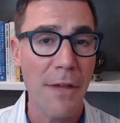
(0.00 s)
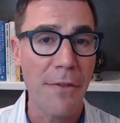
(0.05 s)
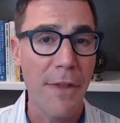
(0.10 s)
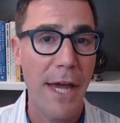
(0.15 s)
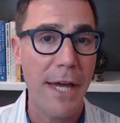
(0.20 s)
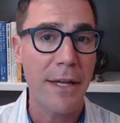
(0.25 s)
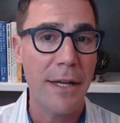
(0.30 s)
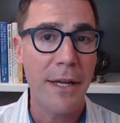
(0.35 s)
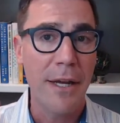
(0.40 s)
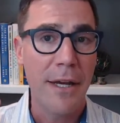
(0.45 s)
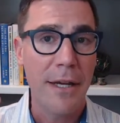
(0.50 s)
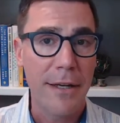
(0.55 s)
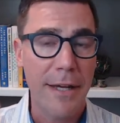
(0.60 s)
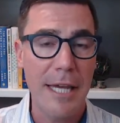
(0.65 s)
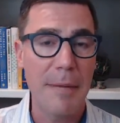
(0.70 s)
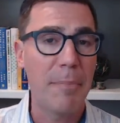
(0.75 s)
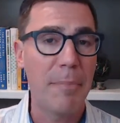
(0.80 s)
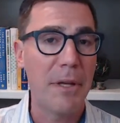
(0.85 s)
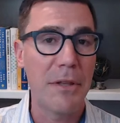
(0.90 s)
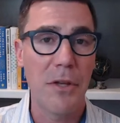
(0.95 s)
that
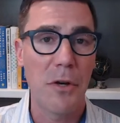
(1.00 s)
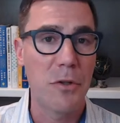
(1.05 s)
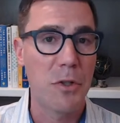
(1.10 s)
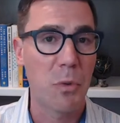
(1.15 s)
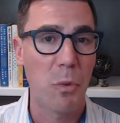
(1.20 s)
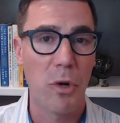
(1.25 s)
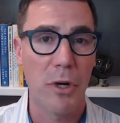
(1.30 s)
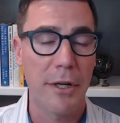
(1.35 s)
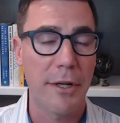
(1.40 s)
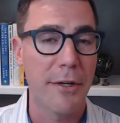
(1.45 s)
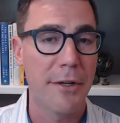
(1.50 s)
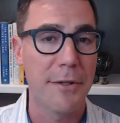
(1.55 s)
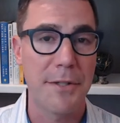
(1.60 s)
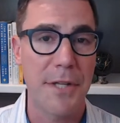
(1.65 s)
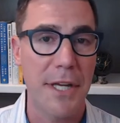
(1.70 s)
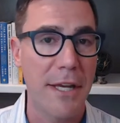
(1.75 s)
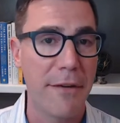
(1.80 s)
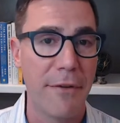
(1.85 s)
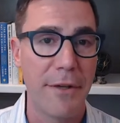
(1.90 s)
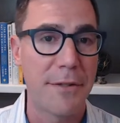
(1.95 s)
keeping those
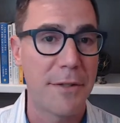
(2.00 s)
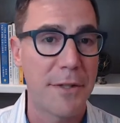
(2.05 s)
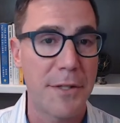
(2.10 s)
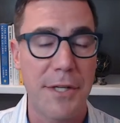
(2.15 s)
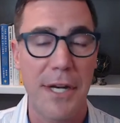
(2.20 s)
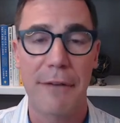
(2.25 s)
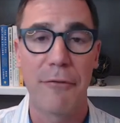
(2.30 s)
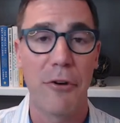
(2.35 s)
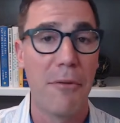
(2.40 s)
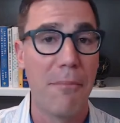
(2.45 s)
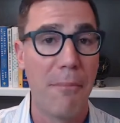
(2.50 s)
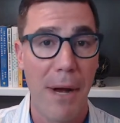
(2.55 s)
workers even several